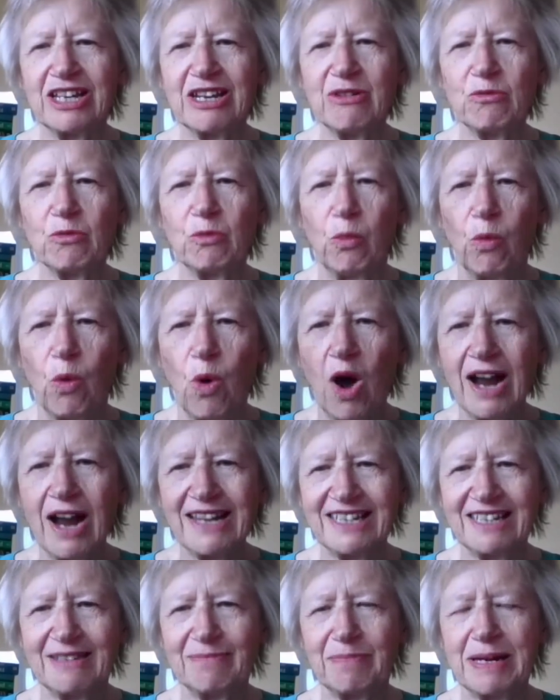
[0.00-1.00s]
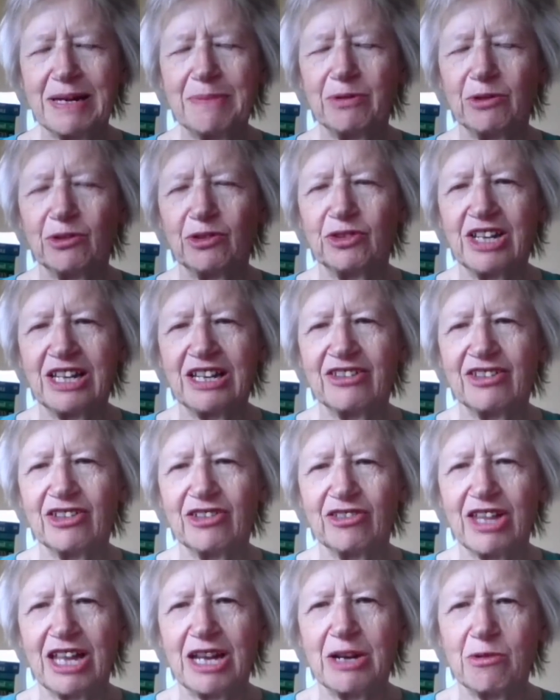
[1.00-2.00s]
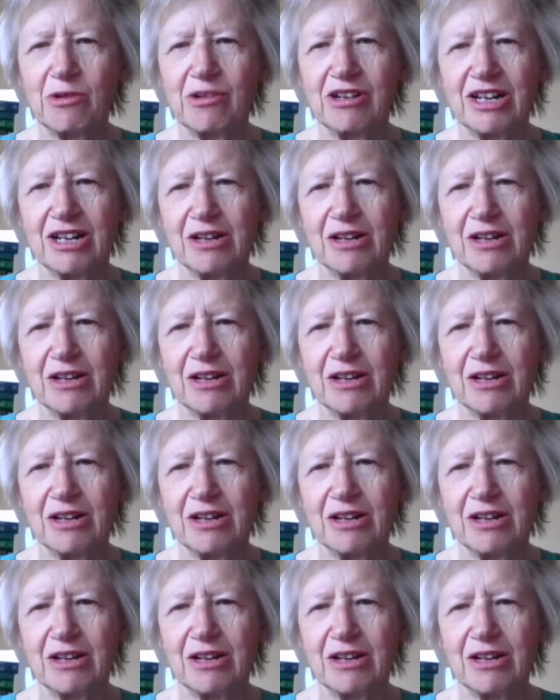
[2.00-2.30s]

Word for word: the why did people think that they were